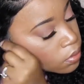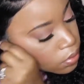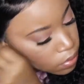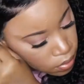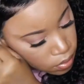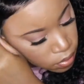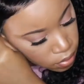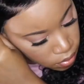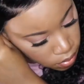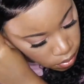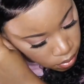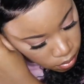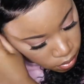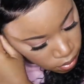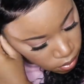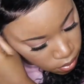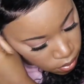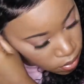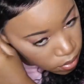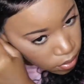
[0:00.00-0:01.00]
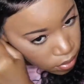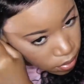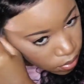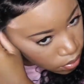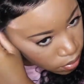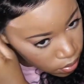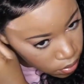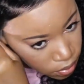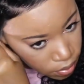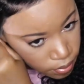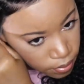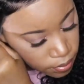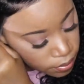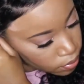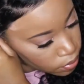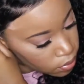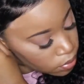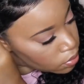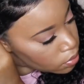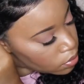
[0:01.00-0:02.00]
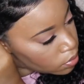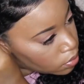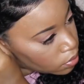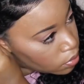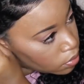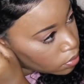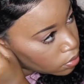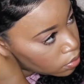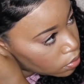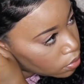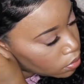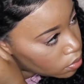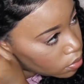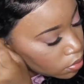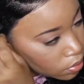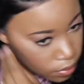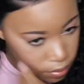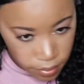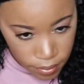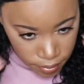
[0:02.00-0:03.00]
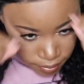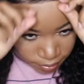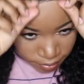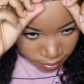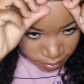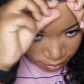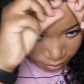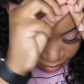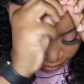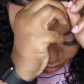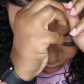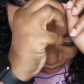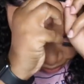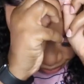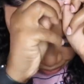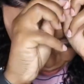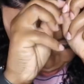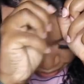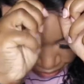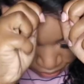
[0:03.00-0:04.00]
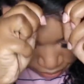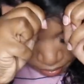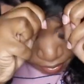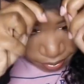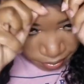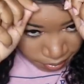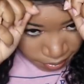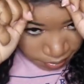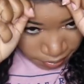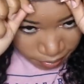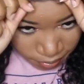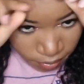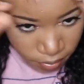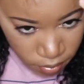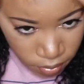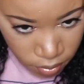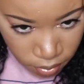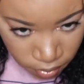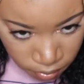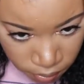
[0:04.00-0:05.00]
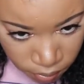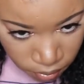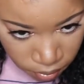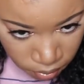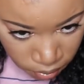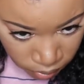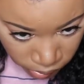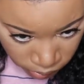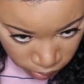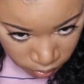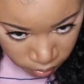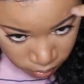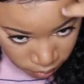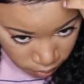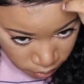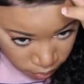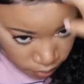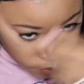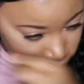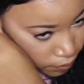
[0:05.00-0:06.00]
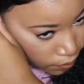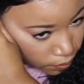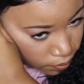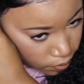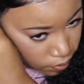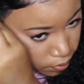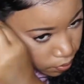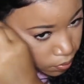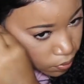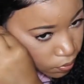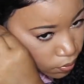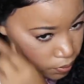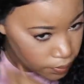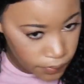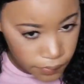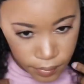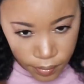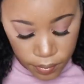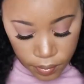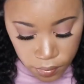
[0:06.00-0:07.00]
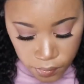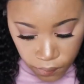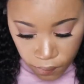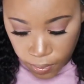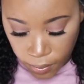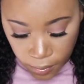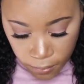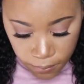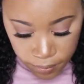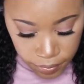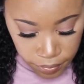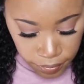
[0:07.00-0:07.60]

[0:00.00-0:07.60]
But I'm just going to pin this behind my ear, and I am just going to bobby pin it. That is just the easiest method for